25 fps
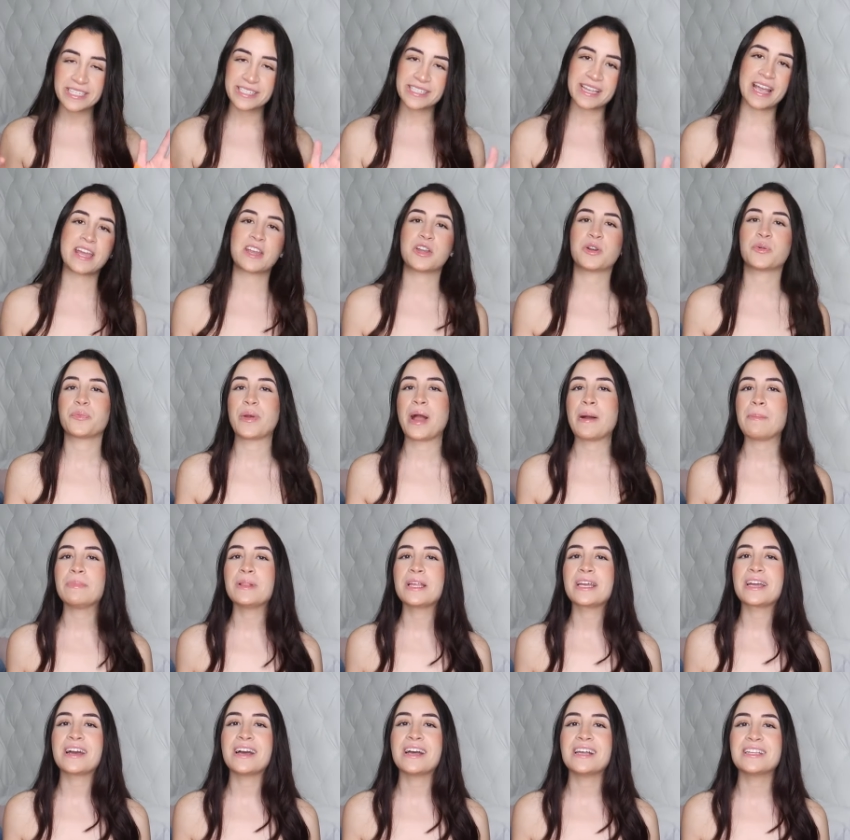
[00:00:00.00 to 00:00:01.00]
designer
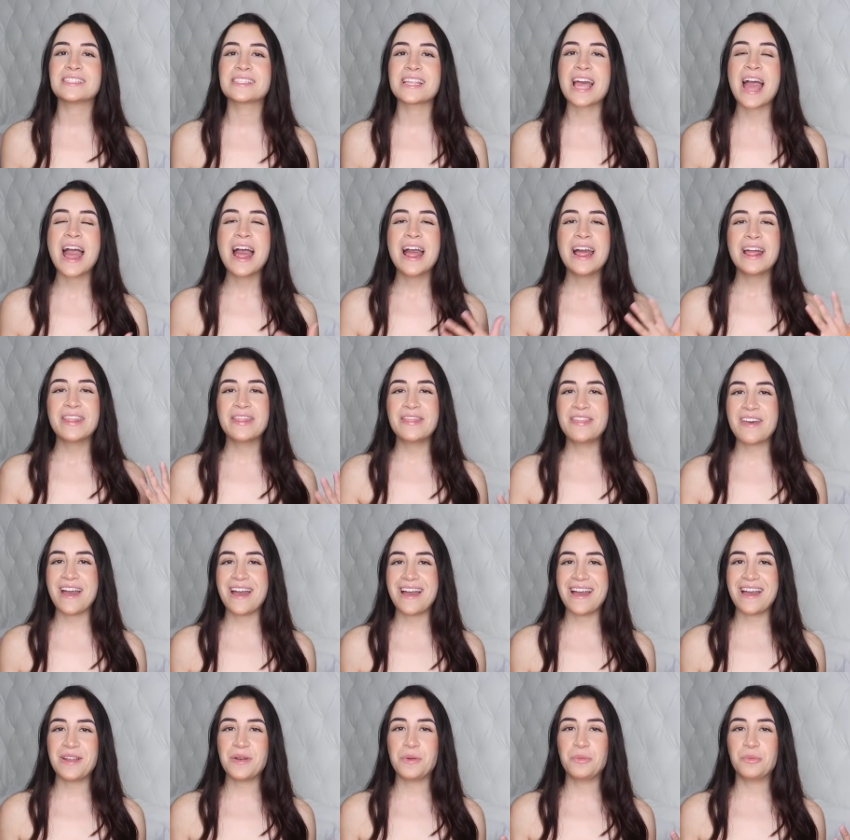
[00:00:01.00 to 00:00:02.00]
replicas
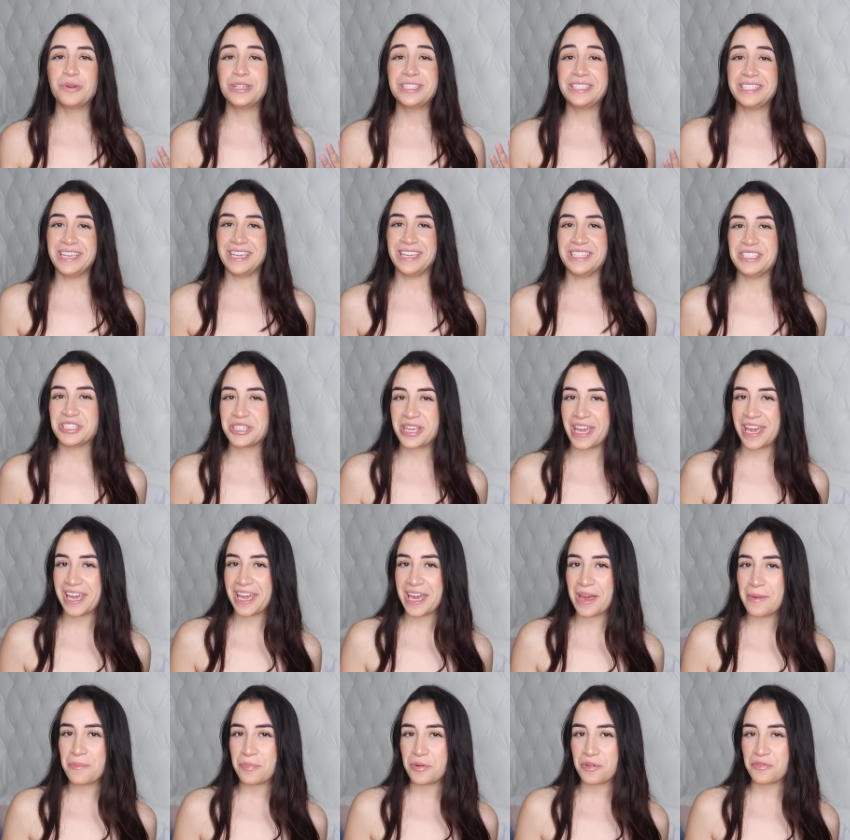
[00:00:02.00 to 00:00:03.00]
than what DHgate
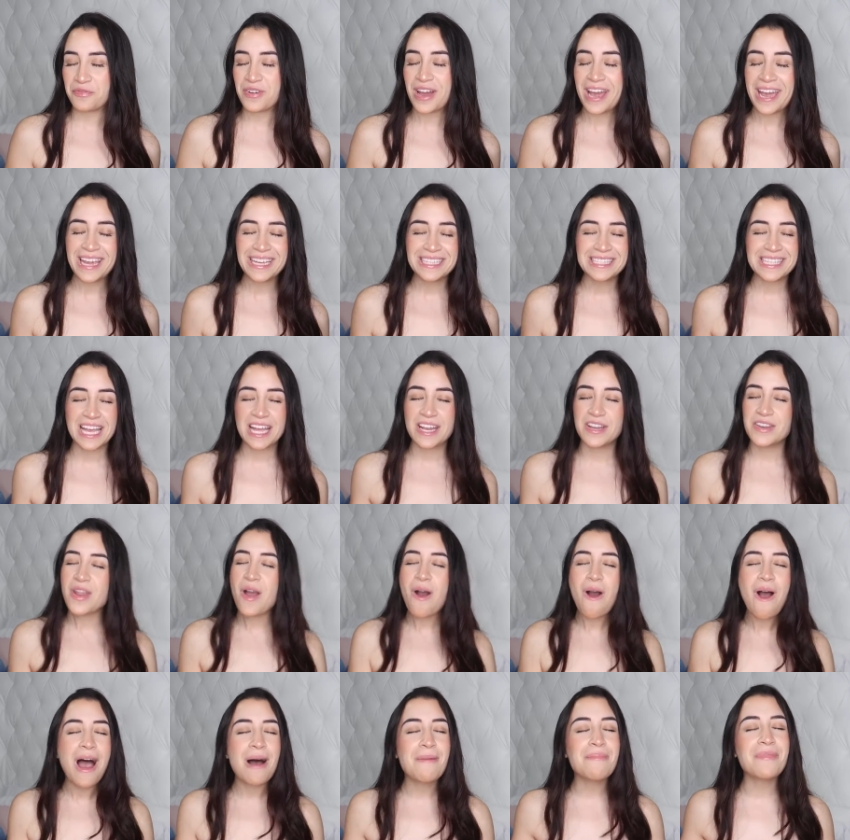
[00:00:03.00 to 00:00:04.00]
can provide. And
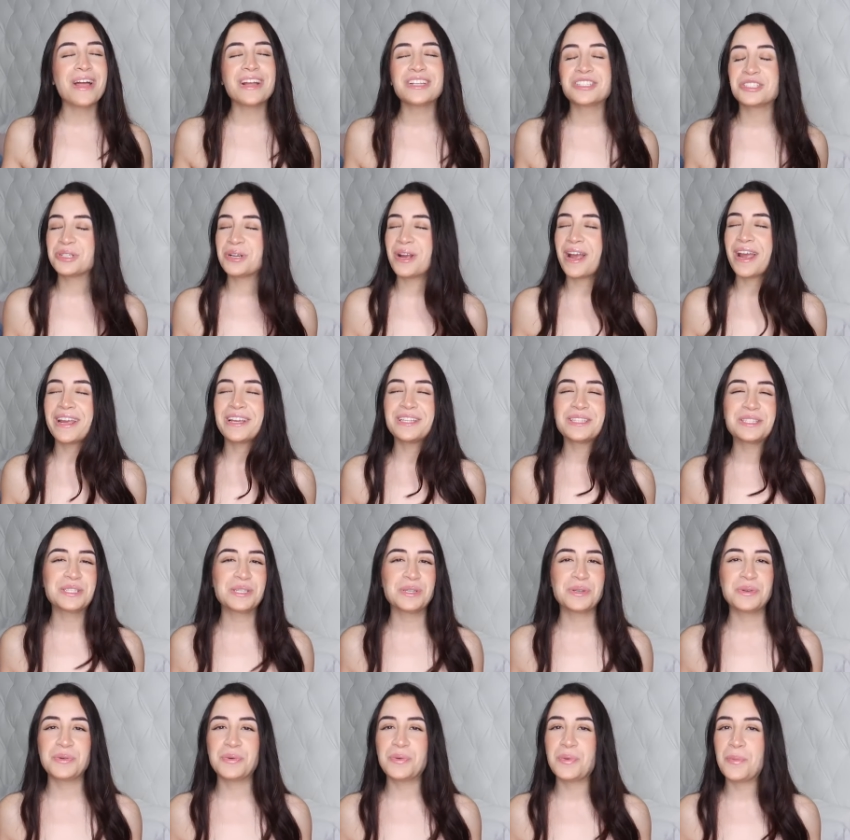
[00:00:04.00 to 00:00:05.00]
no, I'm not trying
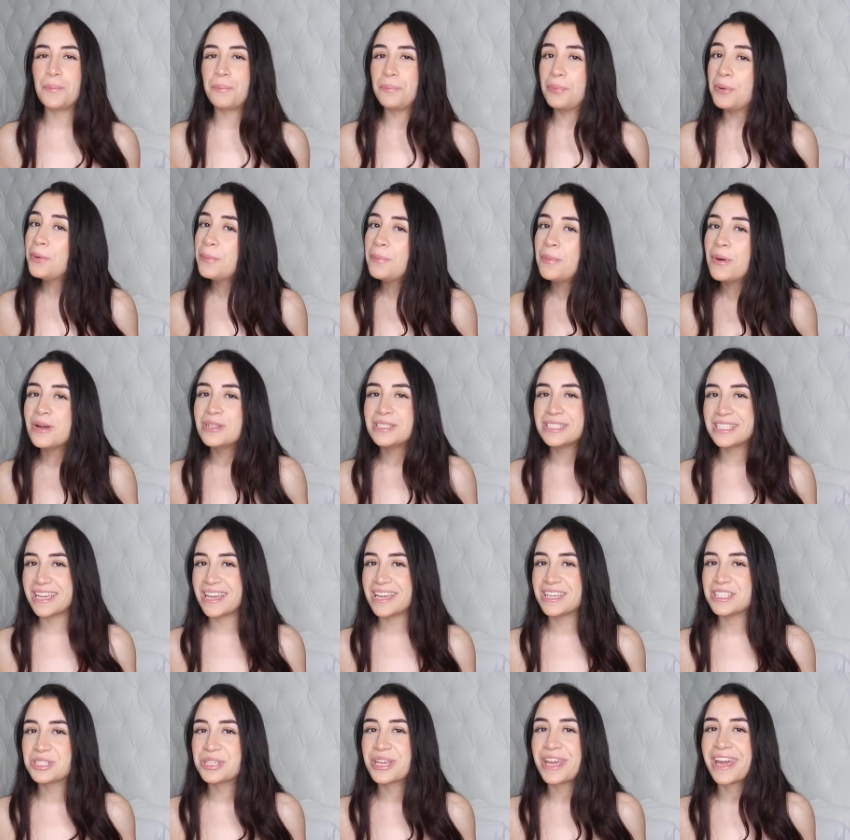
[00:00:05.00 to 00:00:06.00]
to poop on
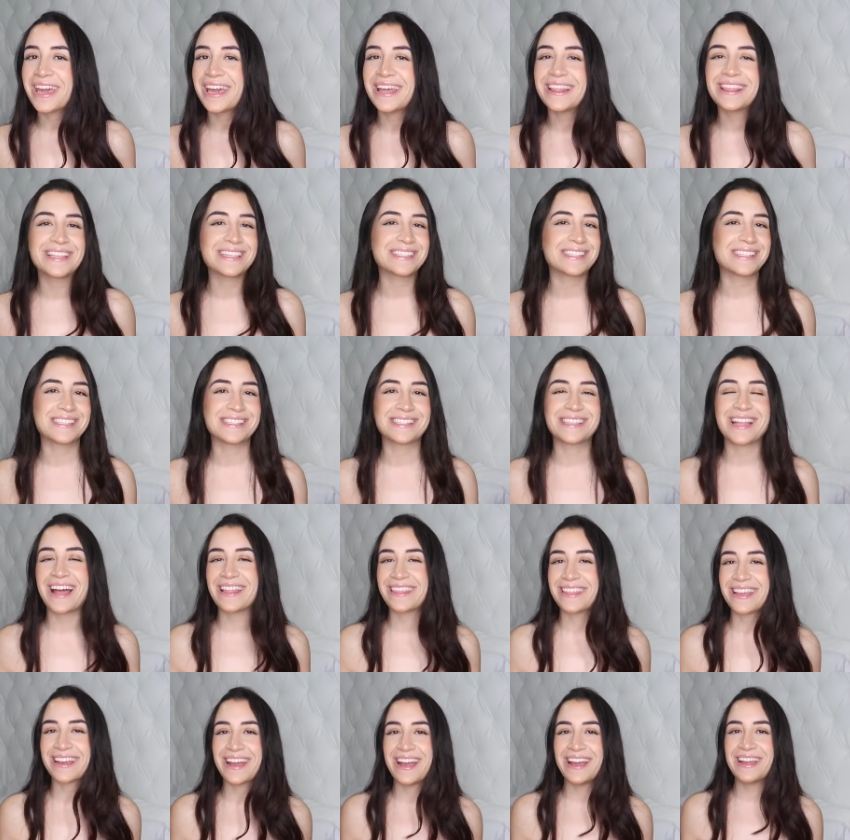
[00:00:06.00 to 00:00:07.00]
DHgate. This is
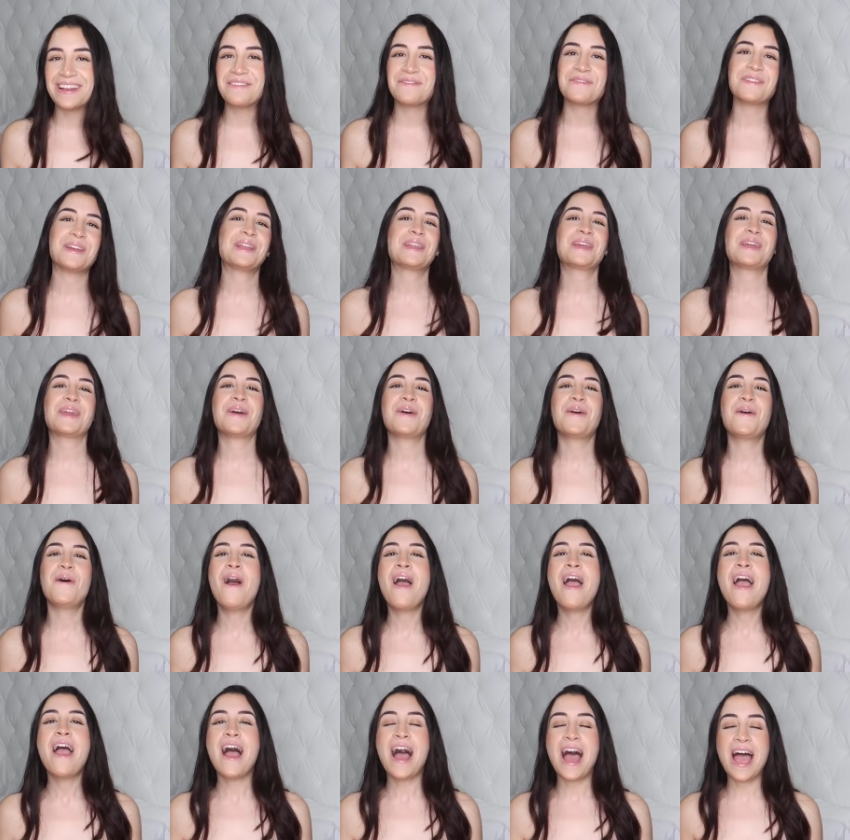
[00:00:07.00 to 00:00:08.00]
not that kind of video.
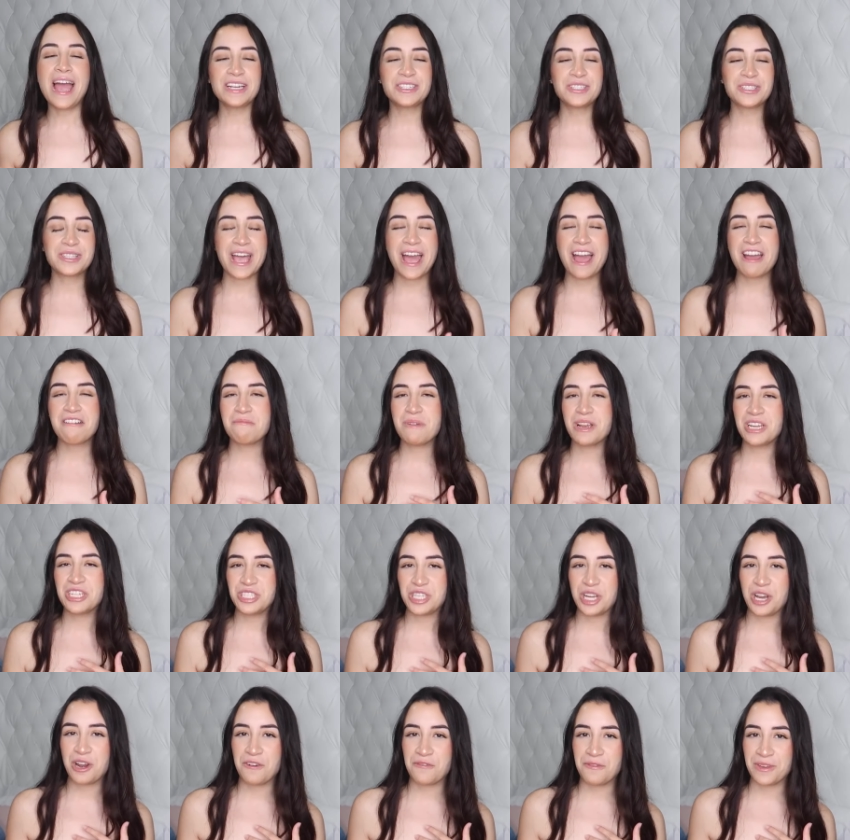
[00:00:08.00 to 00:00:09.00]
I just had my
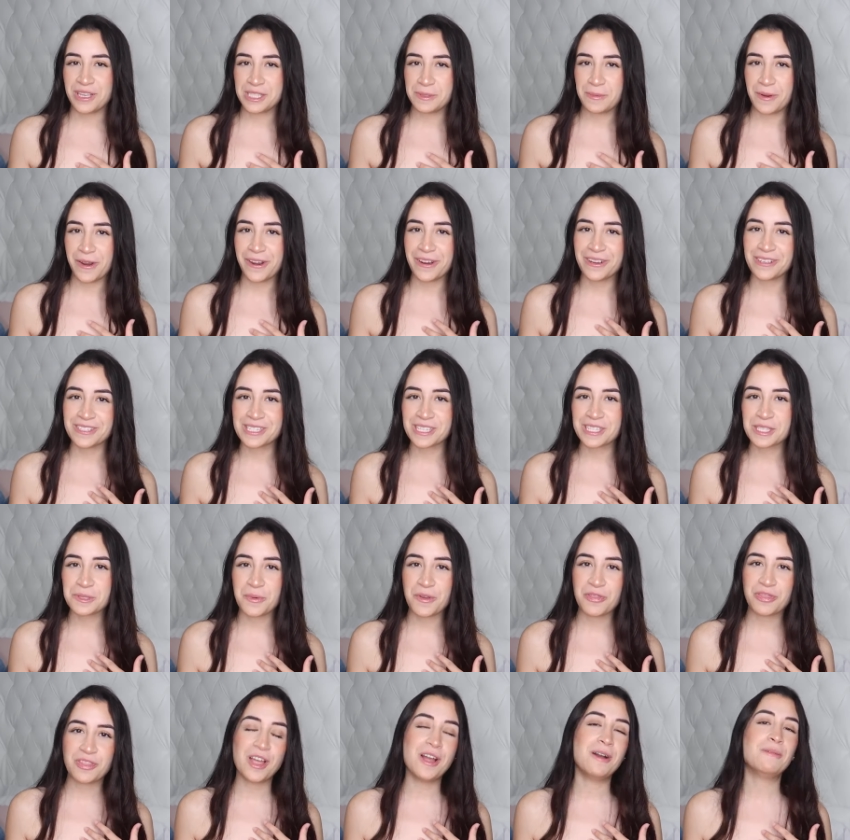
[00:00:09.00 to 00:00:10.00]
share of experiences
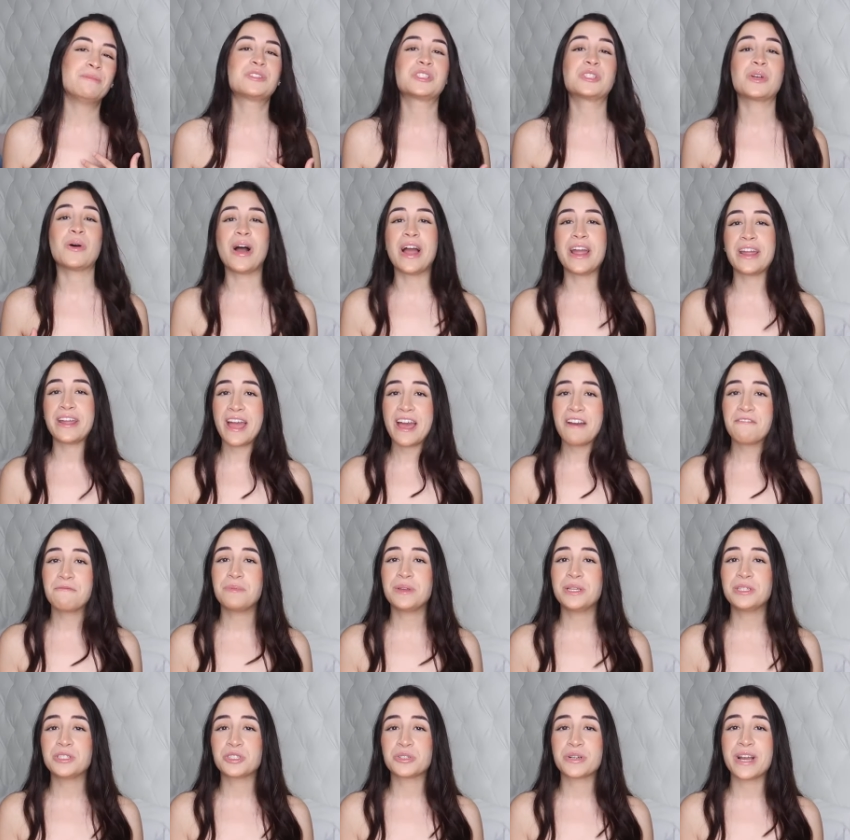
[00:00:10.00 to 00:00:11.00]
with them so I have
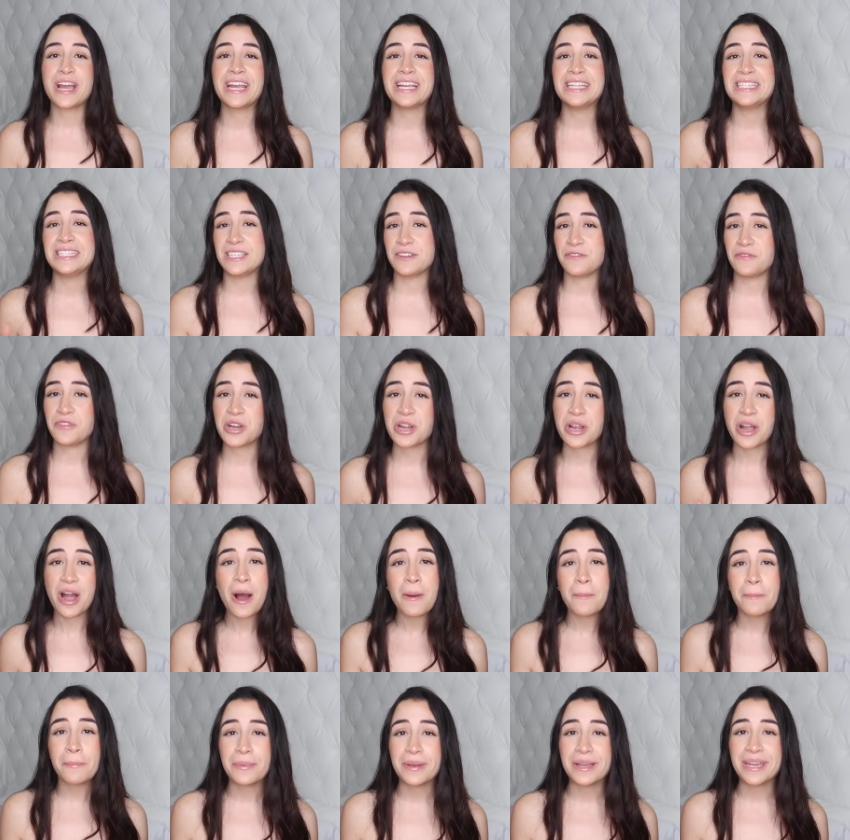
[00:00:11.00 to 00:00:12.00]
been trying different
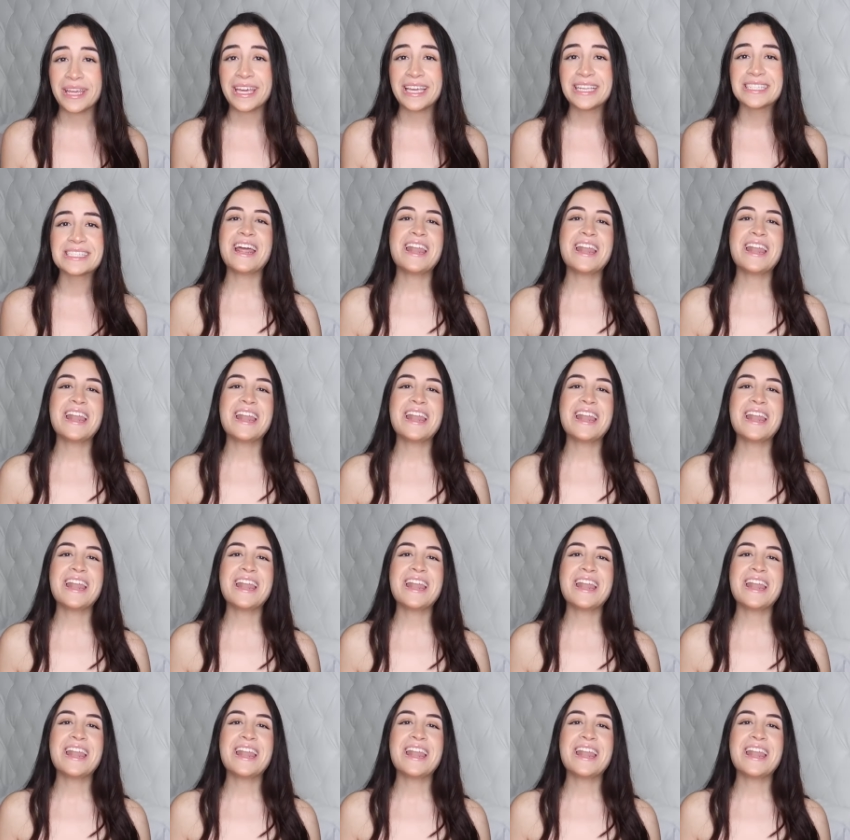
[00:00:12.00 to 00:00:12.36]
companies